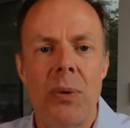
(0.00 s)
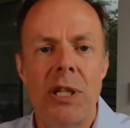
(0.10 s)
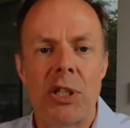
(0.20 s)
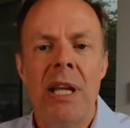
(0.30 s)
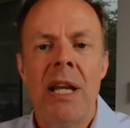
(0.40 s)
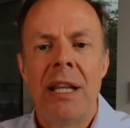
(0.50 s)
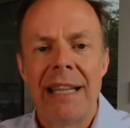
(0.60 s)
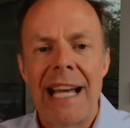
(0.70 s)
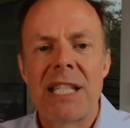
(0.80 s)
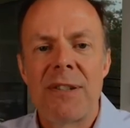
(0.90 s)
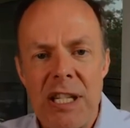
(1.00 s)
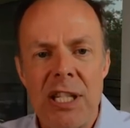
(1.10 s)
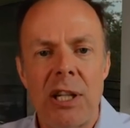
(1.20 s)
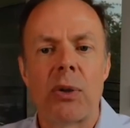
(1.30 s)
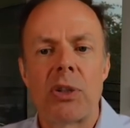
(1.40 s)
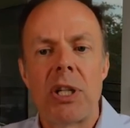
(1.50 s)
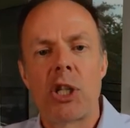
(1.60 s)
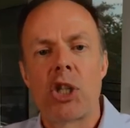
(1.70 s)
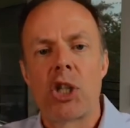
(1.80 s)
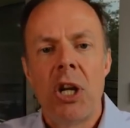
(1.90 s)
it's less physical
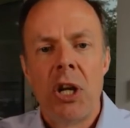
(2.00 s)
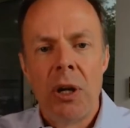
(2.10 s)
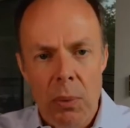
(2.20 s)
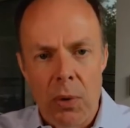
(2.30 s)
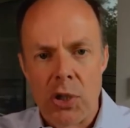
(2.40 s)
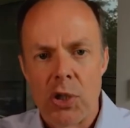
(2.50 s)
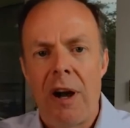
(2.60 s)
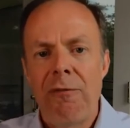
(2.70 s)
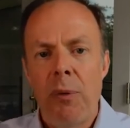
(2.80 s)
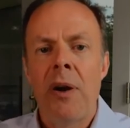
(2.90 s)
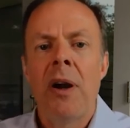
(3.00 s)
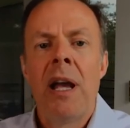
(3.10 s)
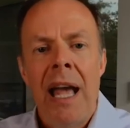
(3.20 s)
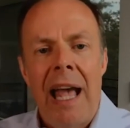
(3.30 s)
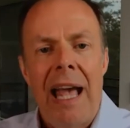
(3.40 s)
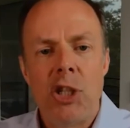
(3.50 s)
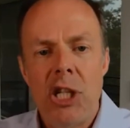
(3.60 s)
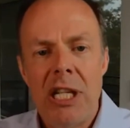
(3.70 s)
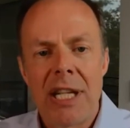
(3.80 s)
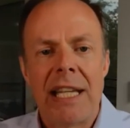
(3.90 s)
touch more software. And
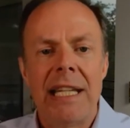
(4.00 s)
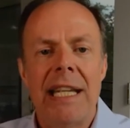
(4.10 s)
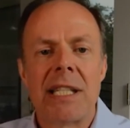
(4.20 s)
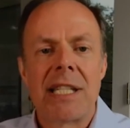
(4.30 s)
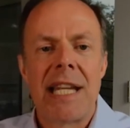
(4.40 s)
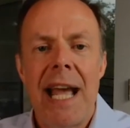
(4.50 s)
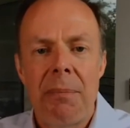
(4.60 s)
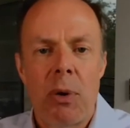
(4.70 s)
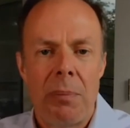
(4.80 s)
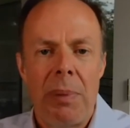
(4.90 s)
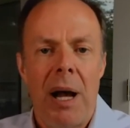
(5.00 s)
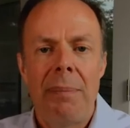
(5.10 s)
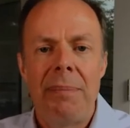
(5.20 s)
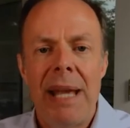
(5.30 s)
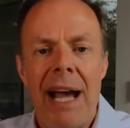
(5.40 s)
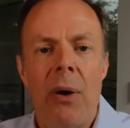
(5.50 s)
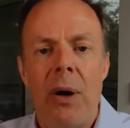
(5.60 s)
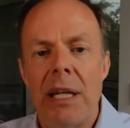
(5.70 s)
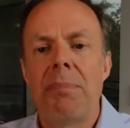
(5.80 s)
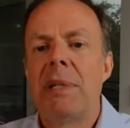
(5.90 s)
geez, I can get Sam or Bob now
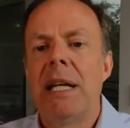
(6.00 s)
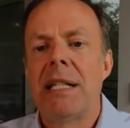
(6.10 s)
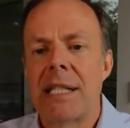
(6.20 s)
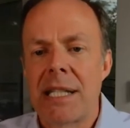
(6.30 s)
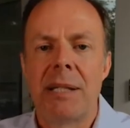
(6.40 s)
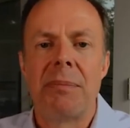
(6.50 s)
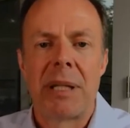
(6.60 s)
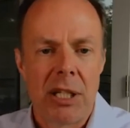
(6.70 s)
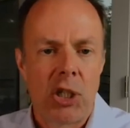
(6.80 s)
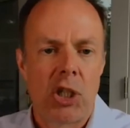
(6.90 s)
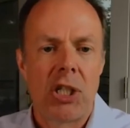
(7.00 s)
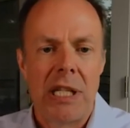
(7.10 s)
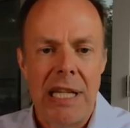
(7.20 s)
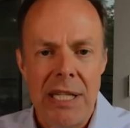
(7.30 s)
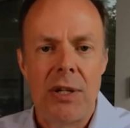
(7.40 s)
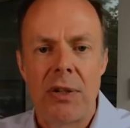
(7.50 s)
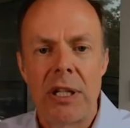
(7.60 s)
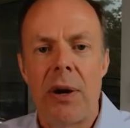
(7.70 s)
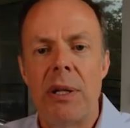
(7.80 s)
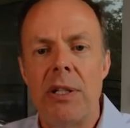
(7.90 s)
an updated system because it's just easier to
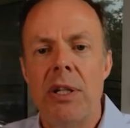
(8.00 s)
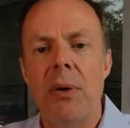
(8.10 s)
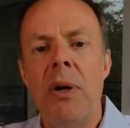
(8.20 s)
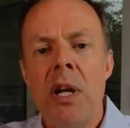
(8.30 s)
go and do.